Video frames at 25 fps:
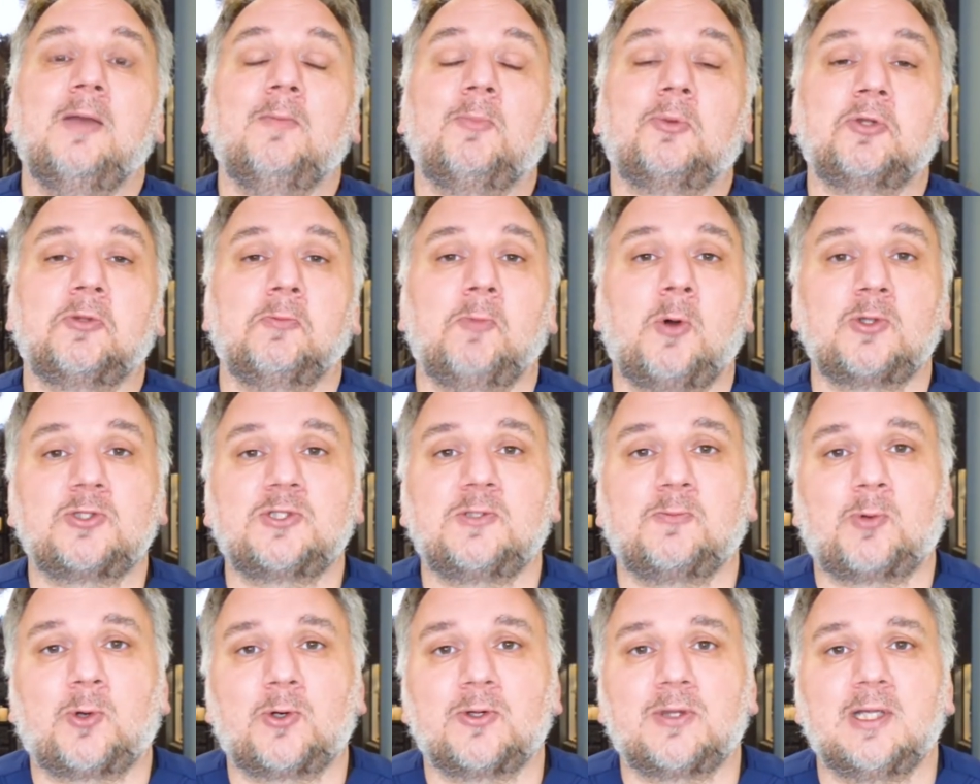But the
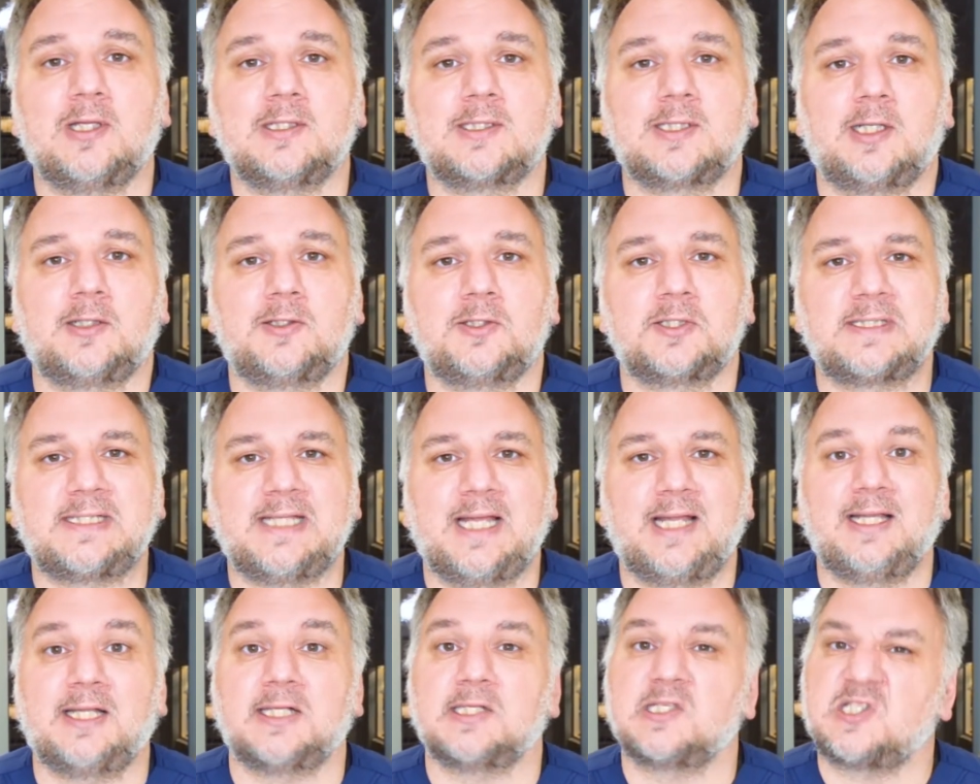most important thing is to
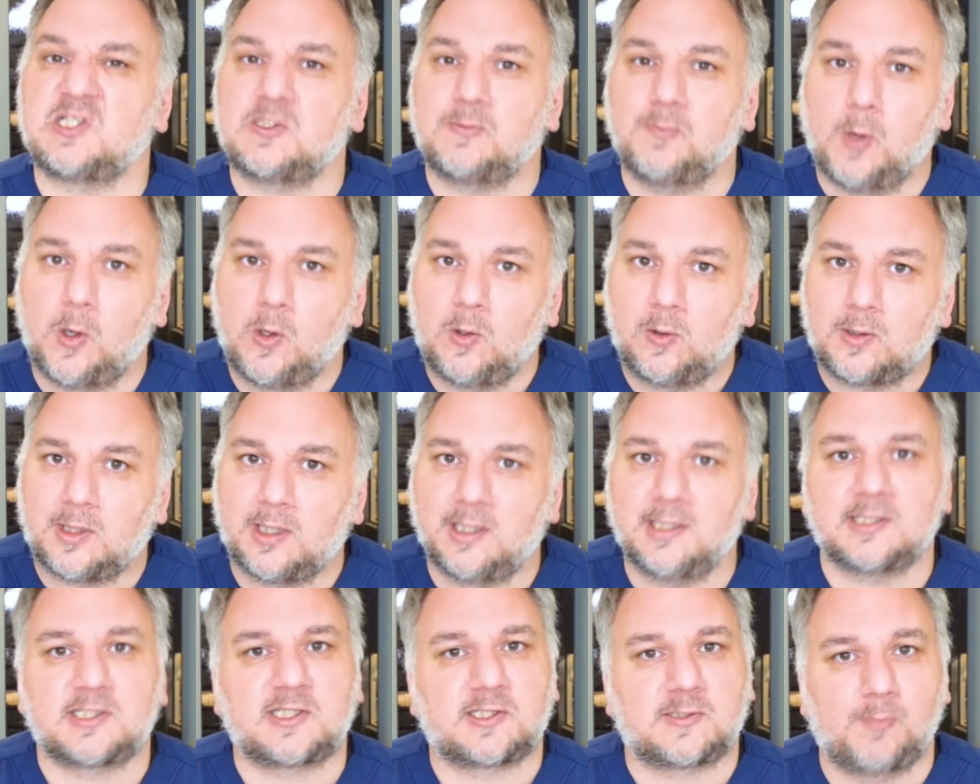understand that smoke
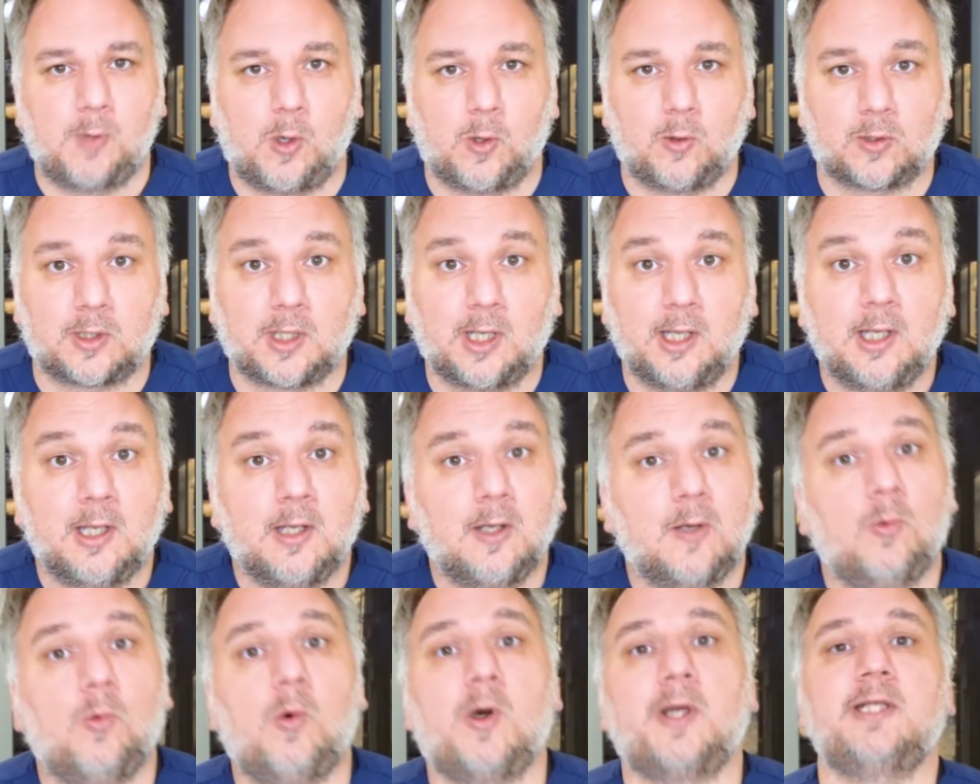is smoke.
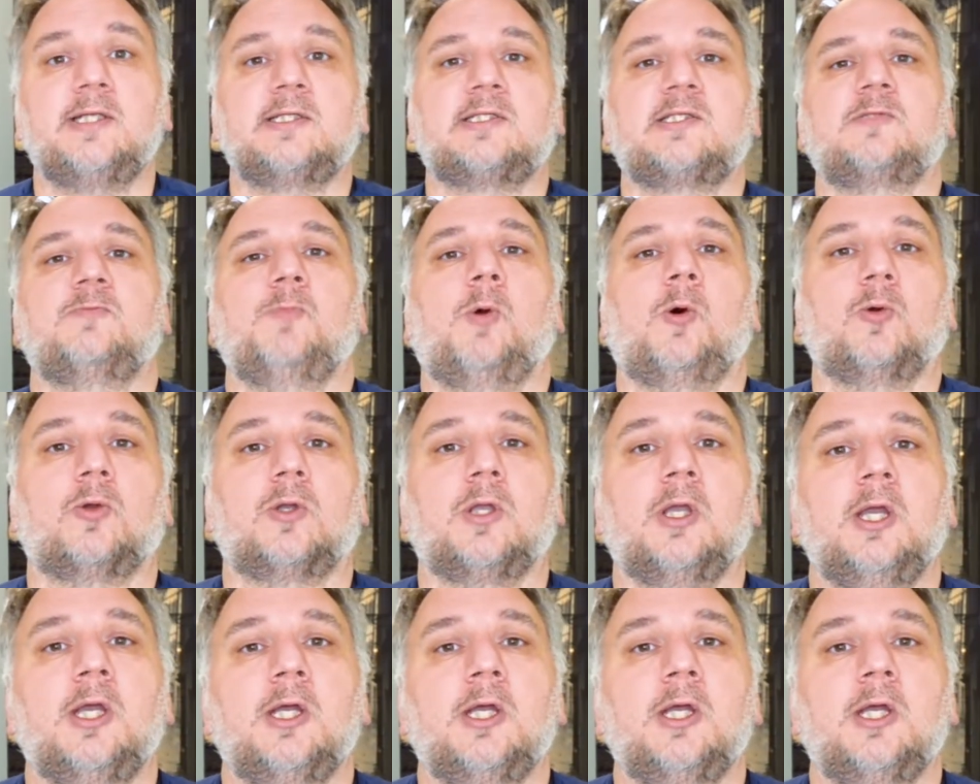What is smoke?